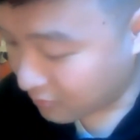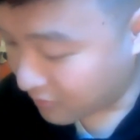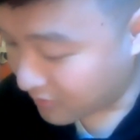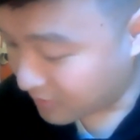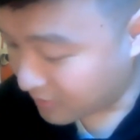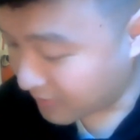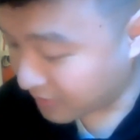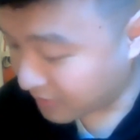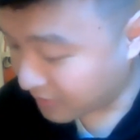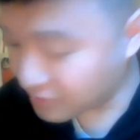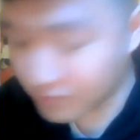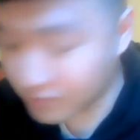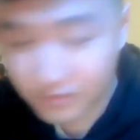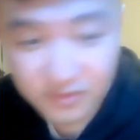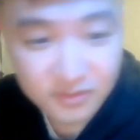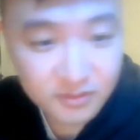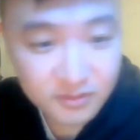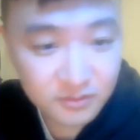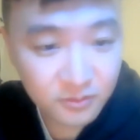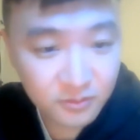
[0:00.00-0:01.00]
With
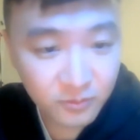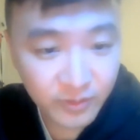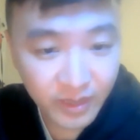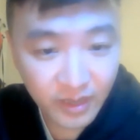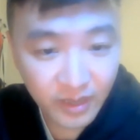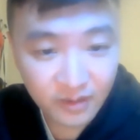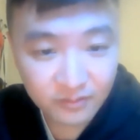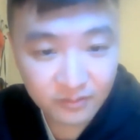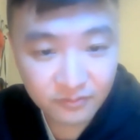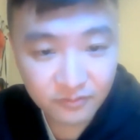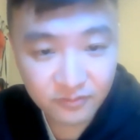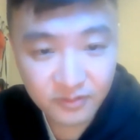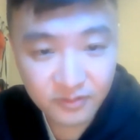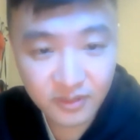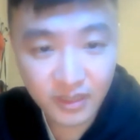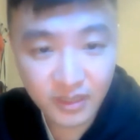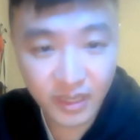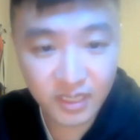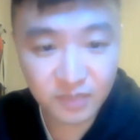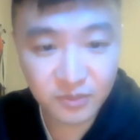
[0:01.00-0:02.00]
pencils, we have
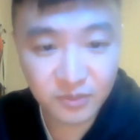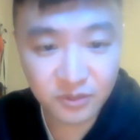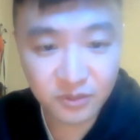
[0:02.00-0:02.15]
80